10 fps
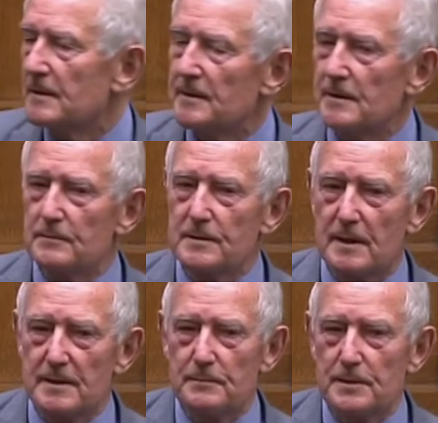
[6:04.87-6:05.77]
I
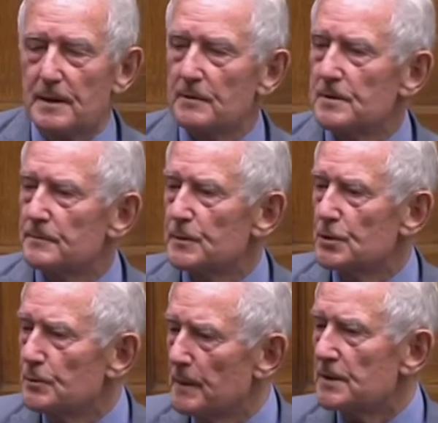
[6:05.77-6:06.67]
don't want to go into
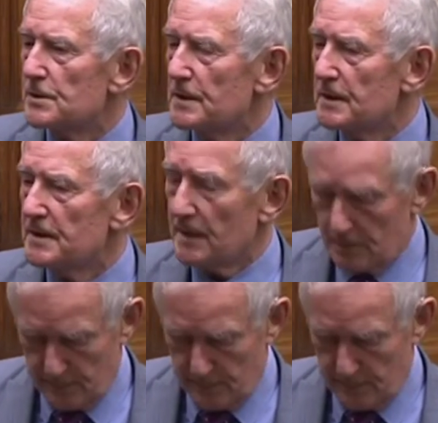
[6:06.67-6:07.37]
too much detail